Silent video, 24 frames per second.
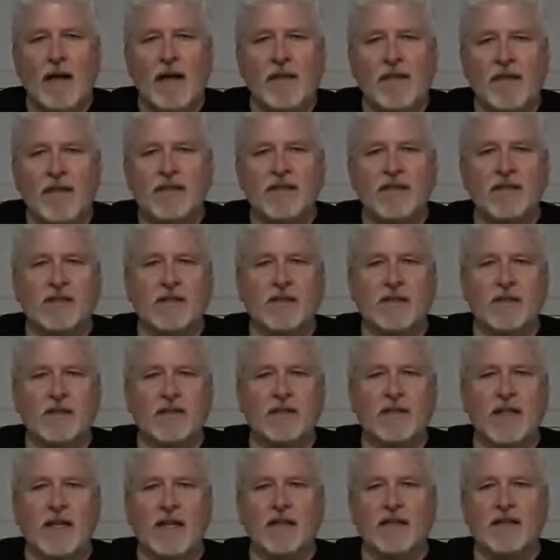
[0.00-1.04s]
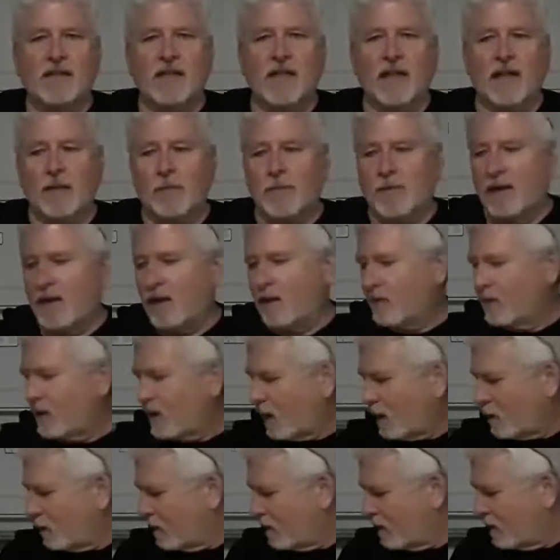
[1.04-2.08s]
this is going to stay the setup that I've
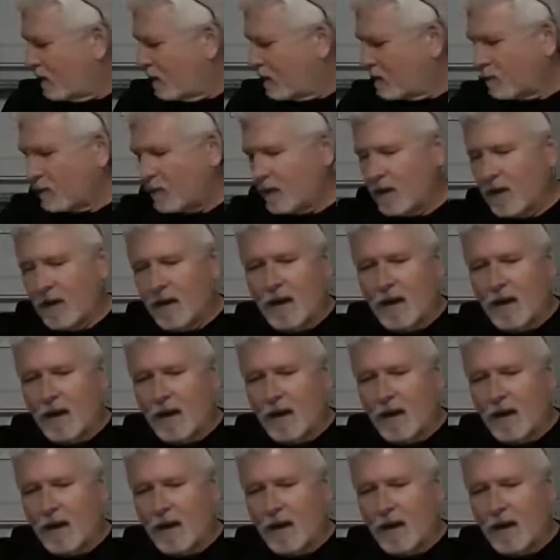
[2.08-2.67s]
got with this one.